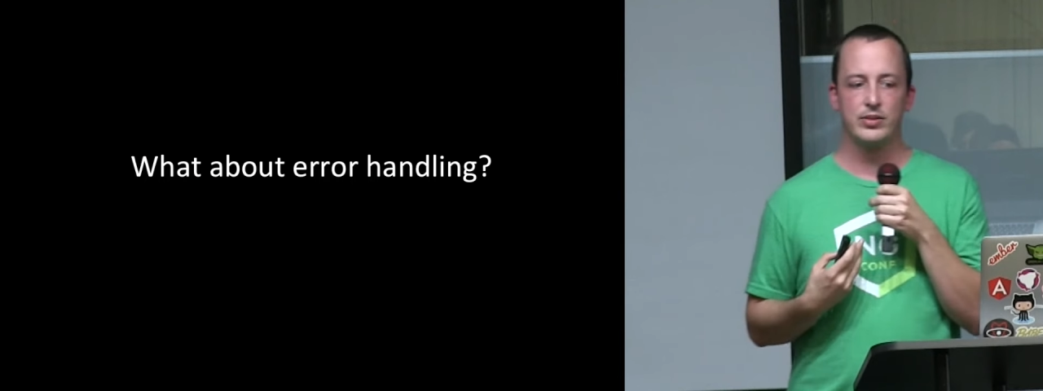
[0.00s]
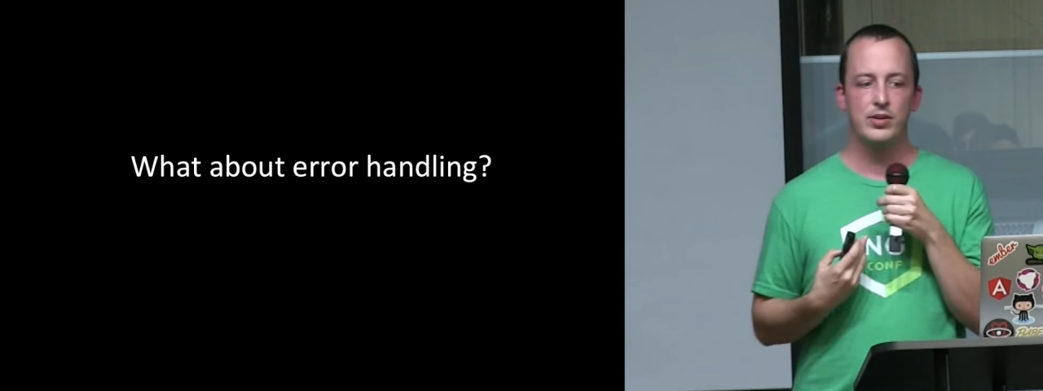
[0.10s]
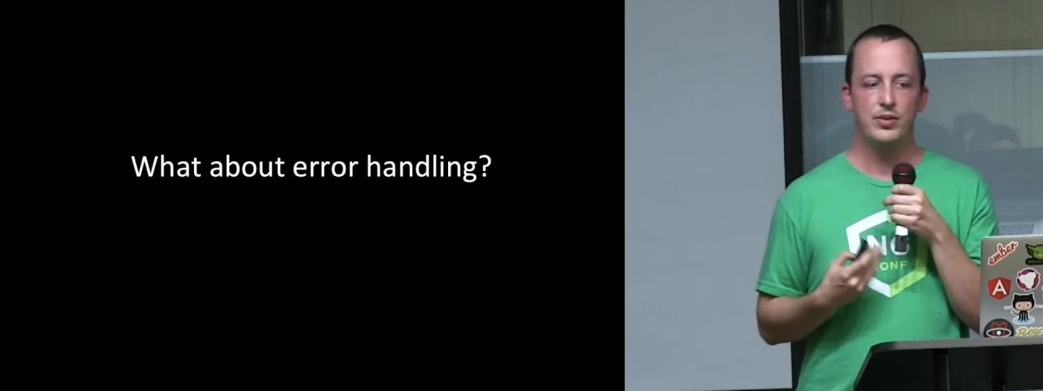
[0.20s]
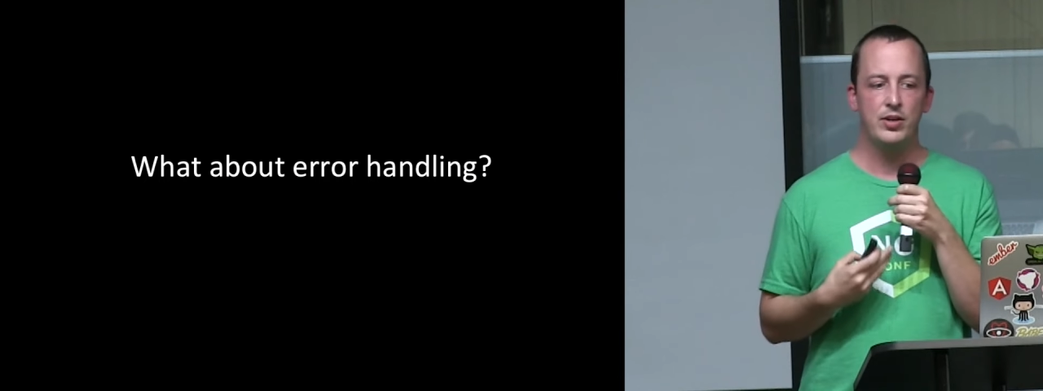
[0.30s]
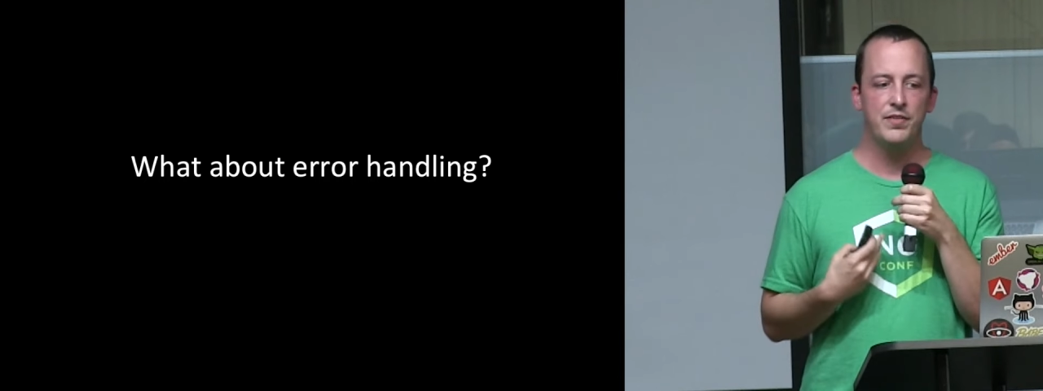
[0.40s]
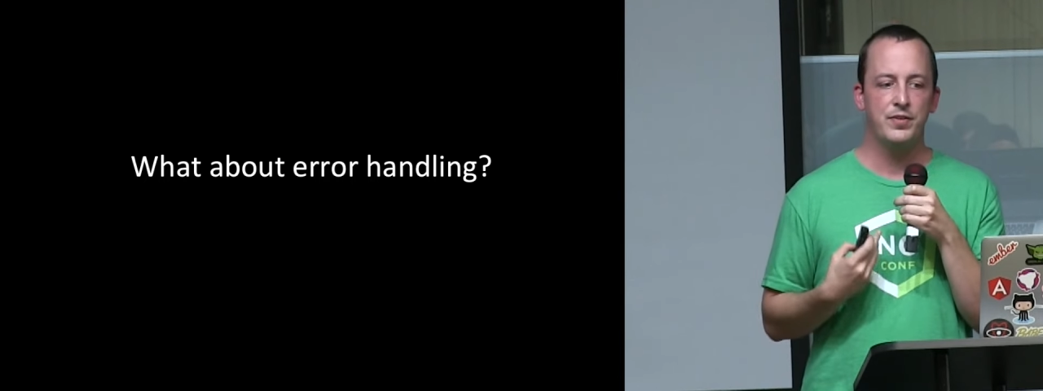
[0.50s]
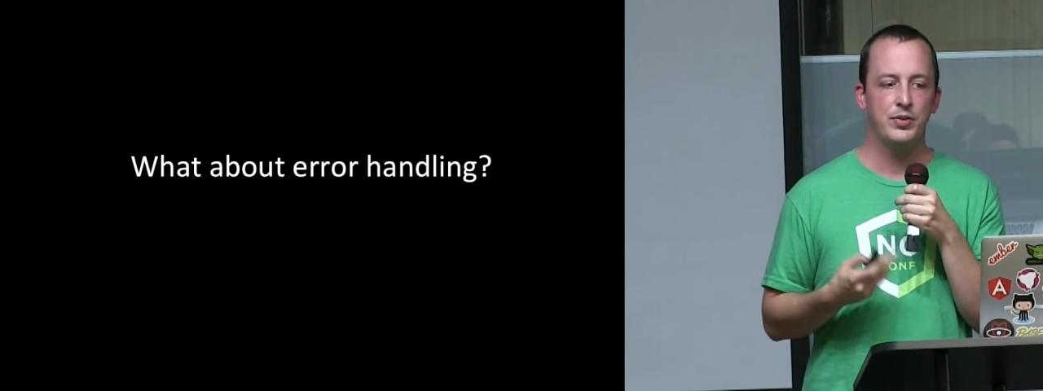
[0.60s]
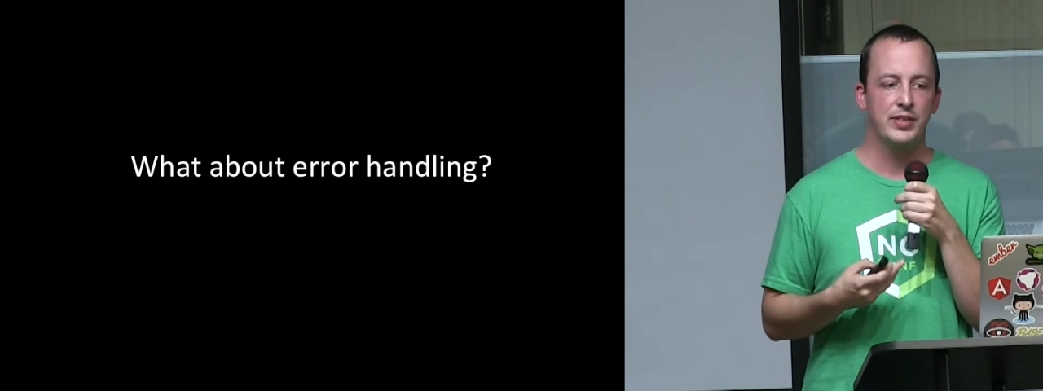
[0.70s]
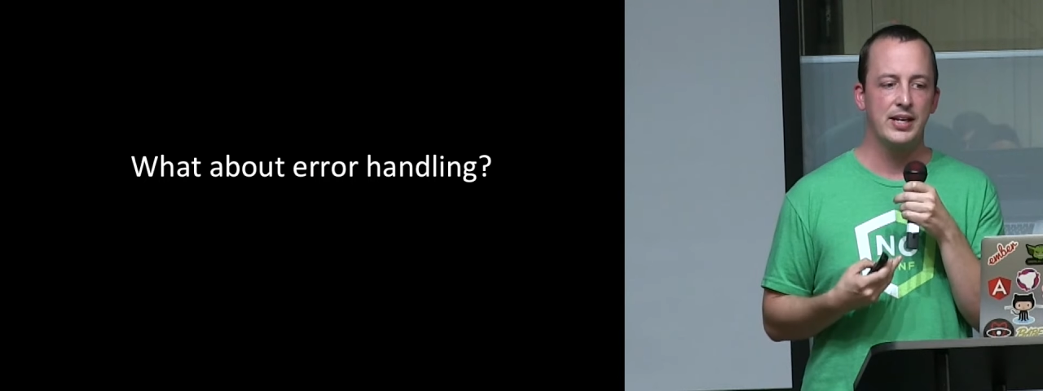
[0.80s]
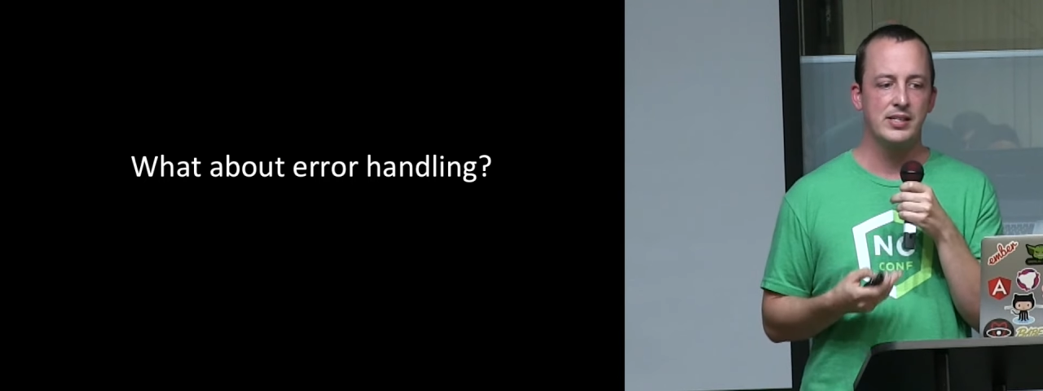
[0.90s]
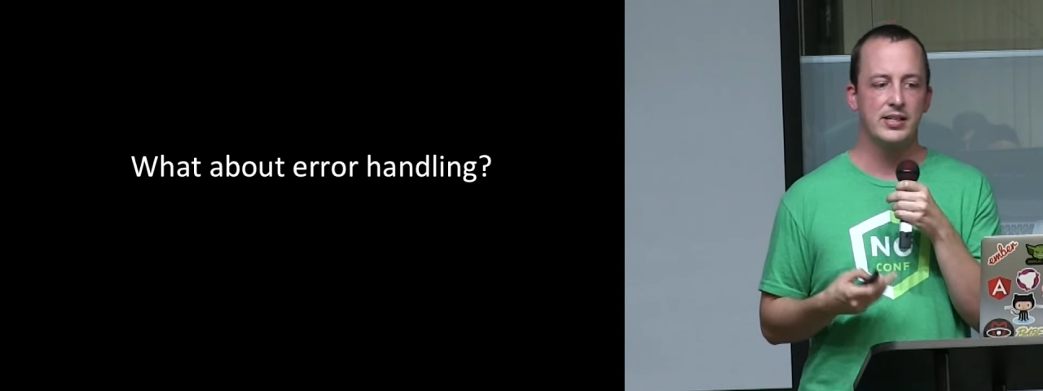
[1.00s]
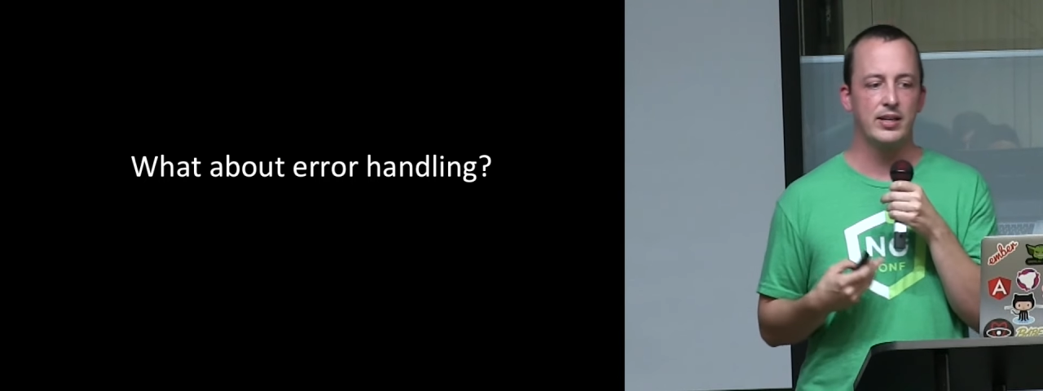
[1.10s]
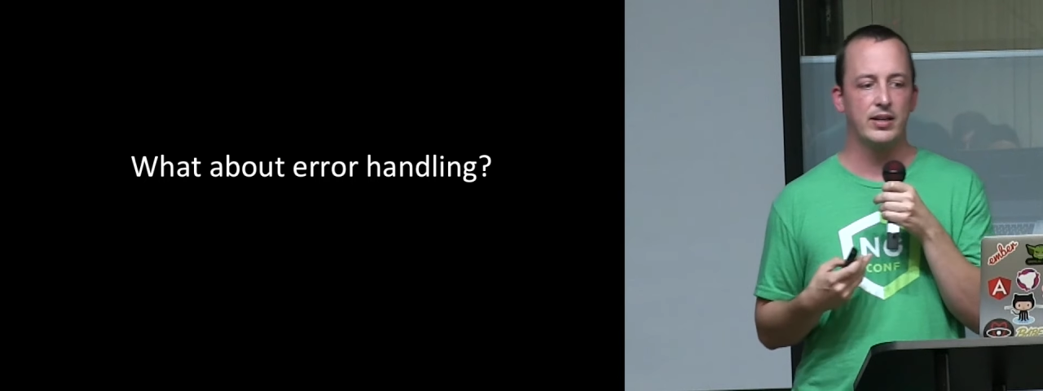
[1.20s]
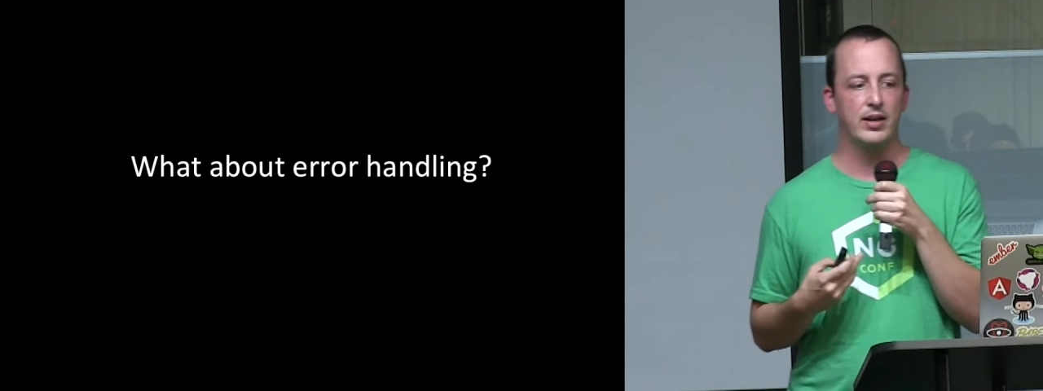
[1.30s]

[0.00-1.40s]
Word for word: There there are a few things that